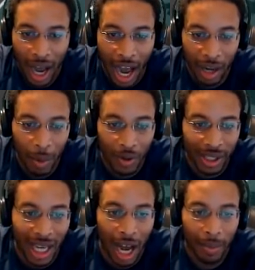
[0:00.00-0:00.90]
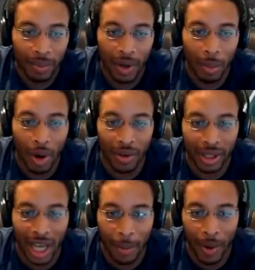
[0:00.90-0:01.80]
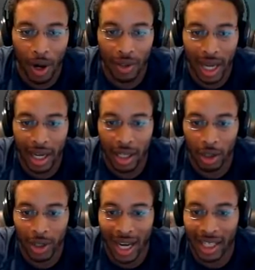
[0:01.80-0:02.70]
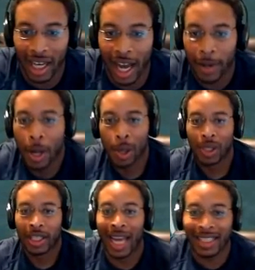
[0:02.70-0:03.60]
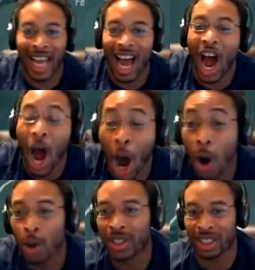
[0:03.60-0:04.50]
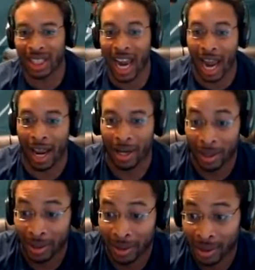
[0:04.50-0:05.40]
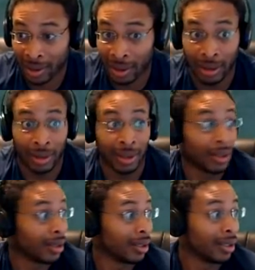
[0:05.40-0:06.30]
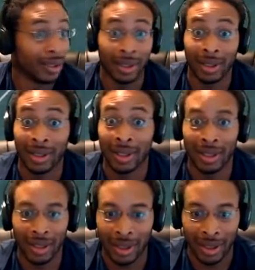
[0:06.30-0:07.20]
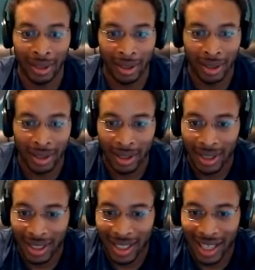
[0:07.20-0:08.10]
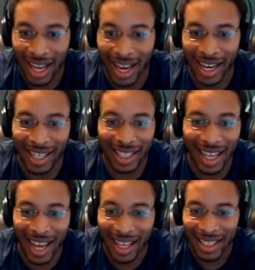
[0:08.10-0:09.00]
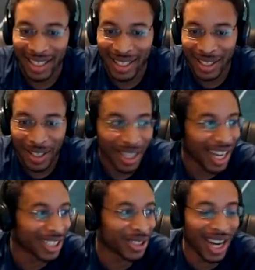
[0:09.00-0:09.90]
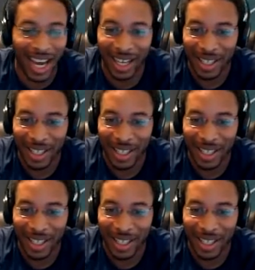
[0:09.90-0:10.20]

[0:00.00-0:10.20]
All right, I'm over the top. I'm over the top on that. He gonna try to cut. Get that! Oh shit! I tried to get a blocky. I tried to get that blocky. I ain't gonna lie. I tried.